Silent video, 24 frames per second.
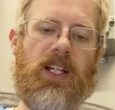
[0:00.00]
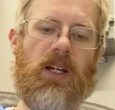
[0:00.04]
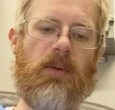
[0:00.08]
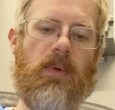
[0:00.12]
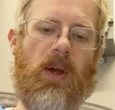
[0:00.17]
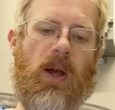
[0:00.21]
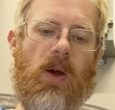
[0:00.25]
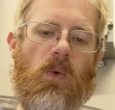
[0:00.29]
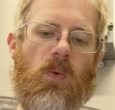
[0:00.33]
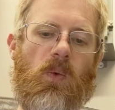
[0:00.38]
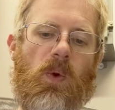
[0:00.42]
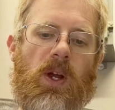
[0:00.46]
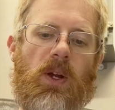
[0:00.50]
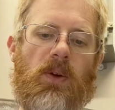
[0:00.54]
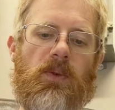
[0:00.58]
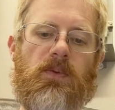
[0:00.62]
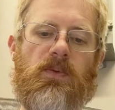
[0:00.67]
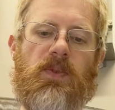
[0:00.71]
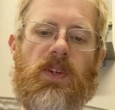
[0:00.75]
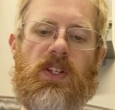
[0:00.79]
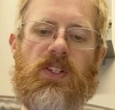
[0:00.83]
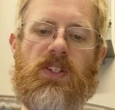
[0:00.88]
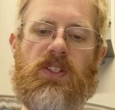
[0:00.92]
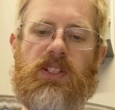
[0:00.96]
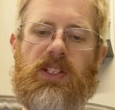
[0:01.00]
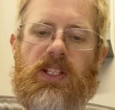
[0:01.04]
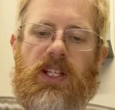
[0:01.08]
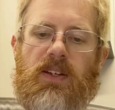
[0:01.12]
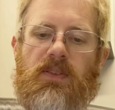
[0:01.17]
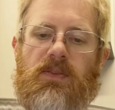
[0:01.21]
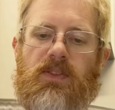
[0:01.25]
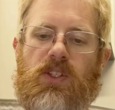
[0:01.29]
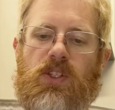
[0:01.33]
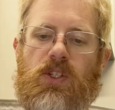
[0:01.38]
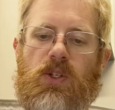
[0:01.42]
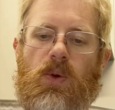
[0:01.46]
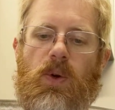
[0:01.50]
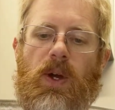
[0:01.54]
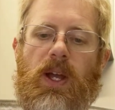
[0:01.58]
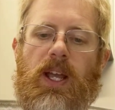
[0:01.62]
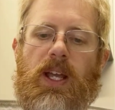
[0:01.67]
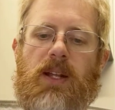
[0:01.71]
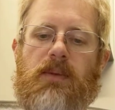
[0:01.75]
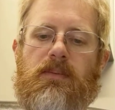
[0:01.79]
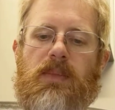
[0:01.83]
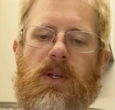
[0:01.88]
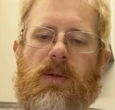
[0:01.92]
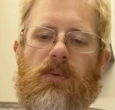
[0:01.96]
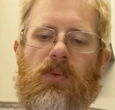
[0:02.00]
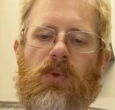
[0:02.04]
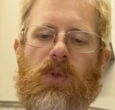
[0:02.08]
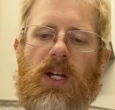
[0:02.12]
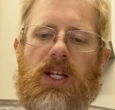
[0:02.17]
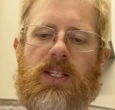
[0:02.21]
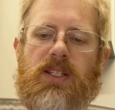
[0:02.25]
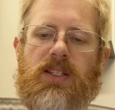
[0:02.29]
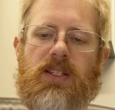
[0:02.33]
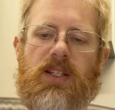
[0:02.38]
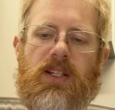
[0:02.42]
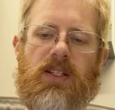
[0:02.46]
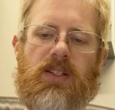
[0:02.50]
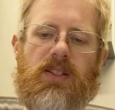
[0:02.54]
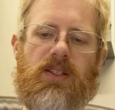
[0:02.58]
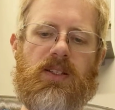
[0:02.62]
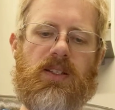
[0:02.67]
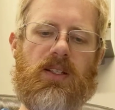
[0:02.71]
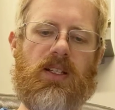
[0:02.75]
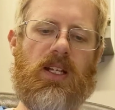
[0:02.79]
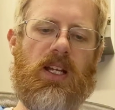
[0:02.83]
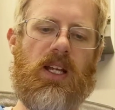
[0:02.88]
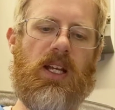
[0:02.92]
about where fish lived, so I had memorized this.